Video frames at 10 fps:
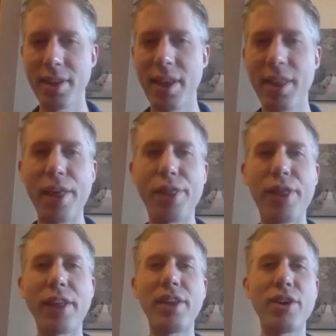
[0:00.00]
That
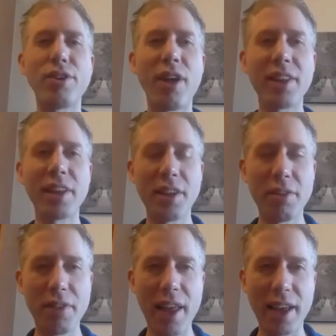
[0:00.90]
thing that your
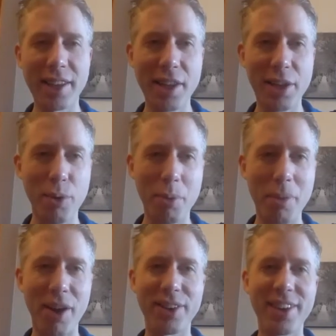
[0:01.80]
relative nags you
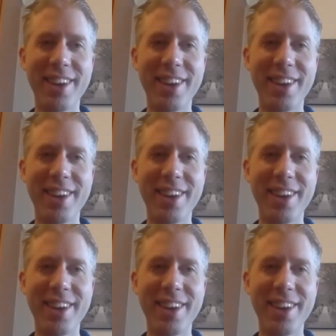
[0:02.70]
about.